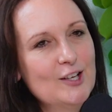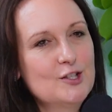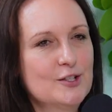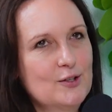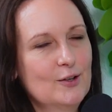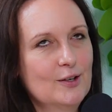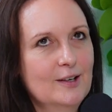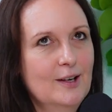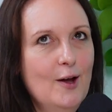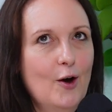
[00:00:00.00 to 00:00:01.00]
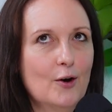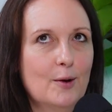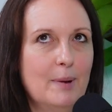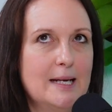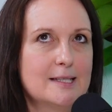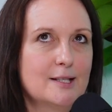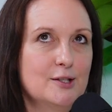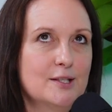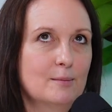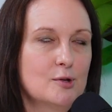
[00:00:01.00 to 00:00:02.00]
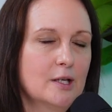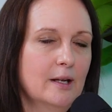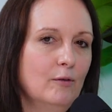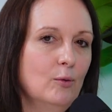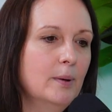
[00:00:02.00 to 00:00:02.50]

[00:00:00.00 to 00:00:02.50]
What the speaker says: just on a base consumption level.